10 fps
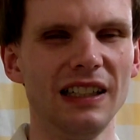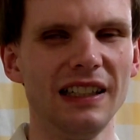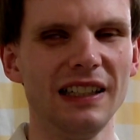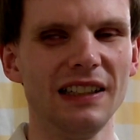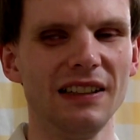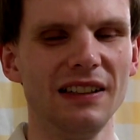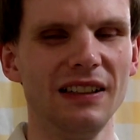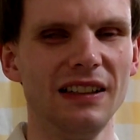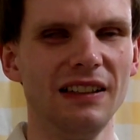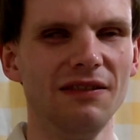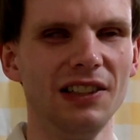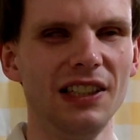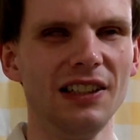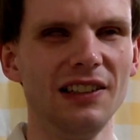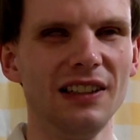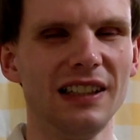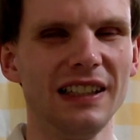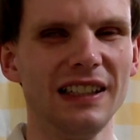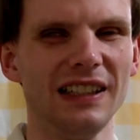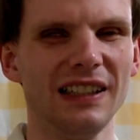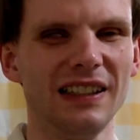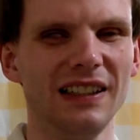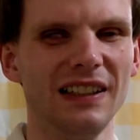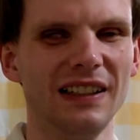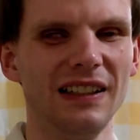of what you like, what you don't like.